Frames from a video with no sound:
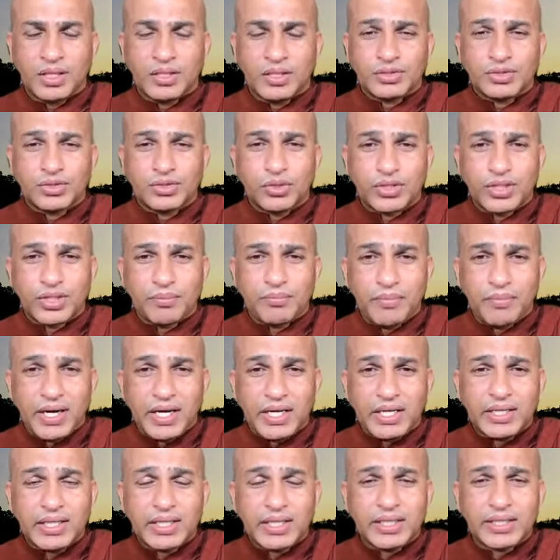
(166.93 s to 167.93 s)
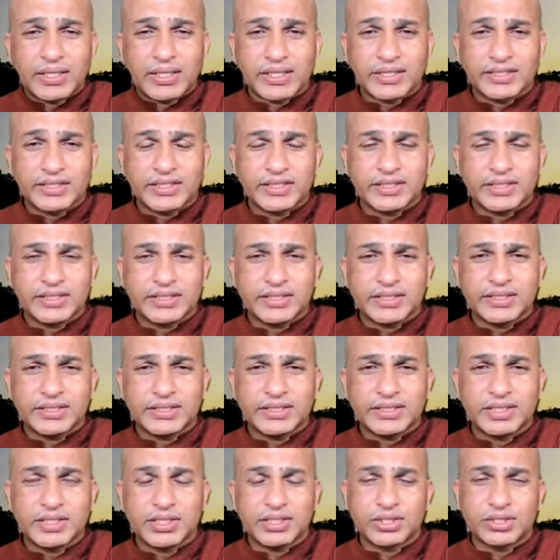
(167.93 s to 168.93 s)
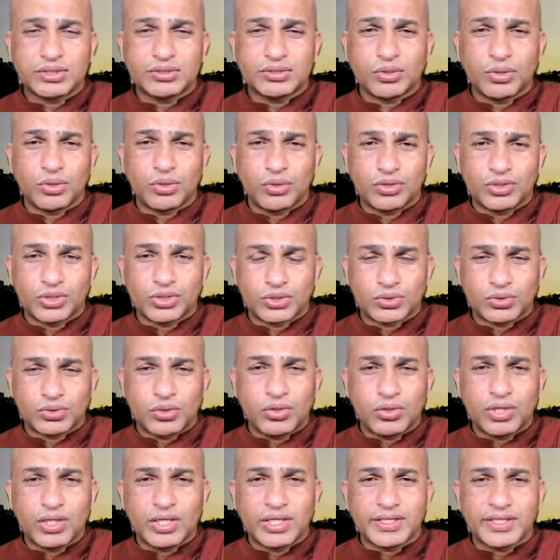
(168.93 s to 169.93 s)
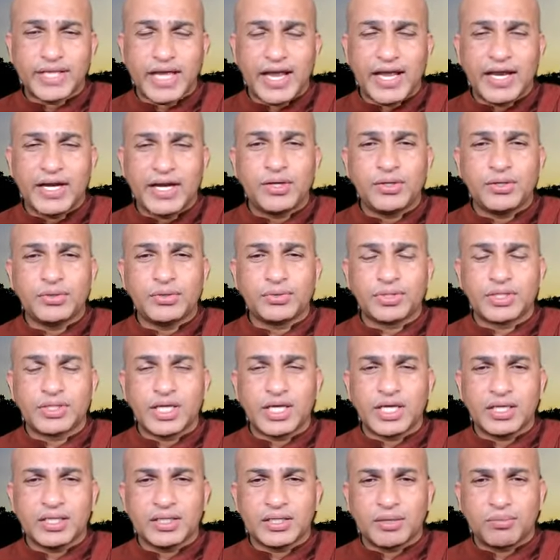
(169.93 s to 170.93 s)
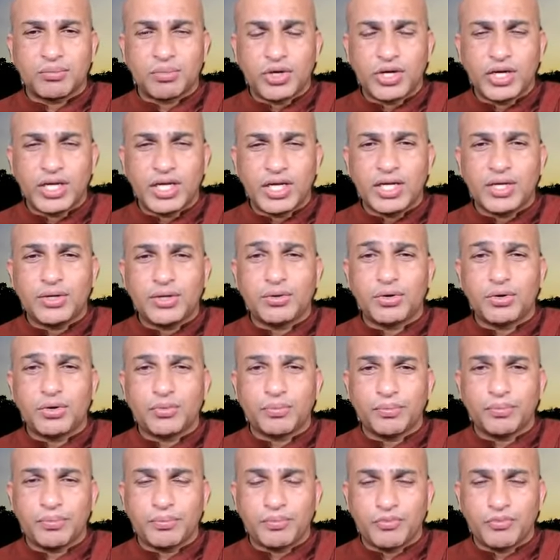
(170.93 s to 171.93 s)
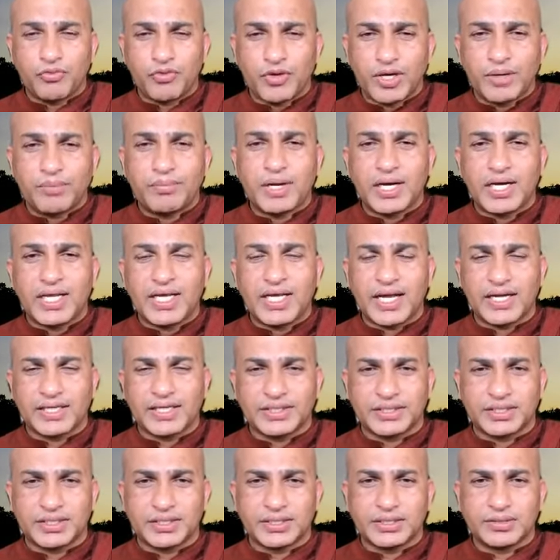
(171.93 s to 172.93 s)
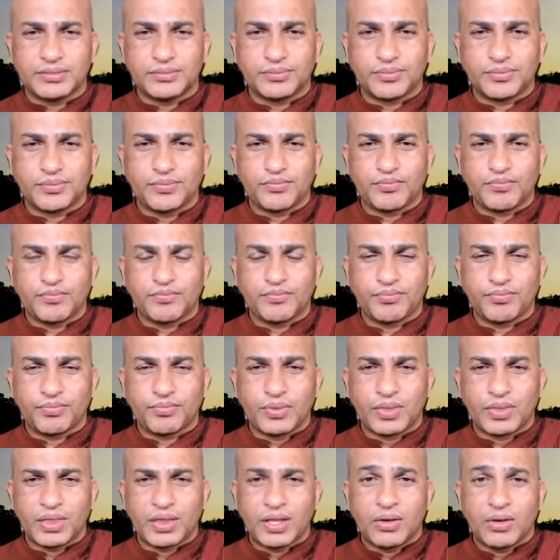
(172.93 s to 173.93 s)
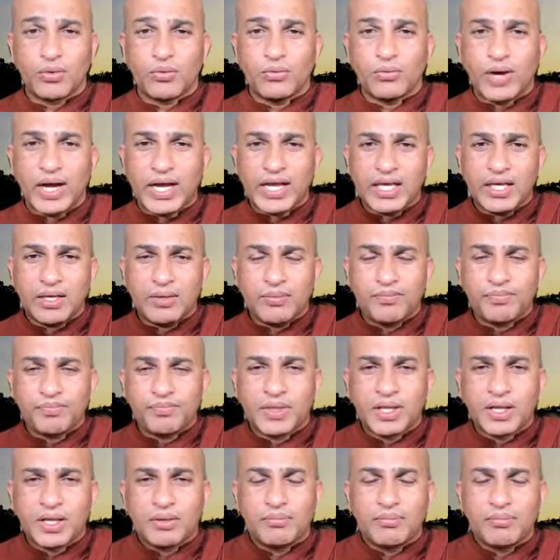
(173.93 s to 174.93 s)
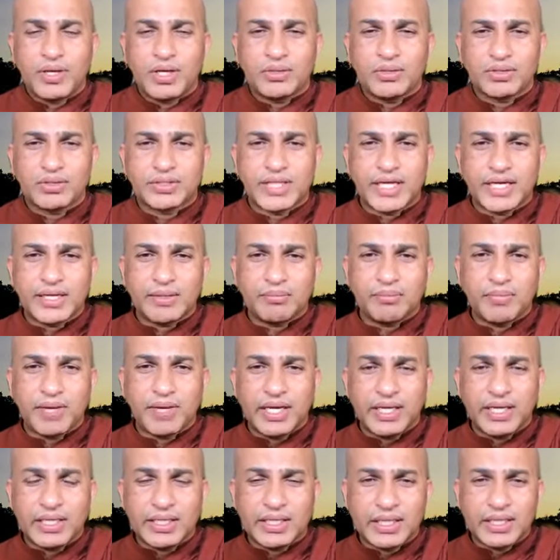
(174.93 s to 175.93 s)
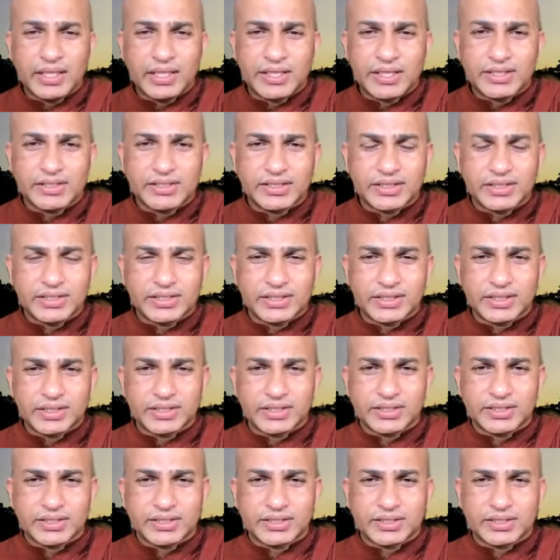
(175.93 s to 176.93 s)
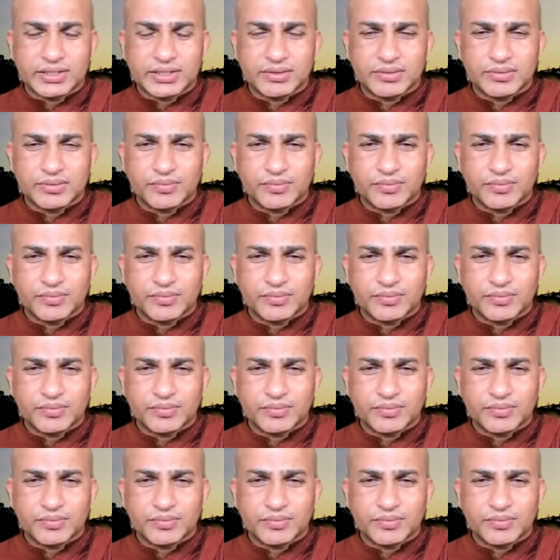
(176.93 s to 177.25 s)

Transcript: So the mental resistance is so stronger than you think, the bodily or verbal action. Why? Because that mental resistance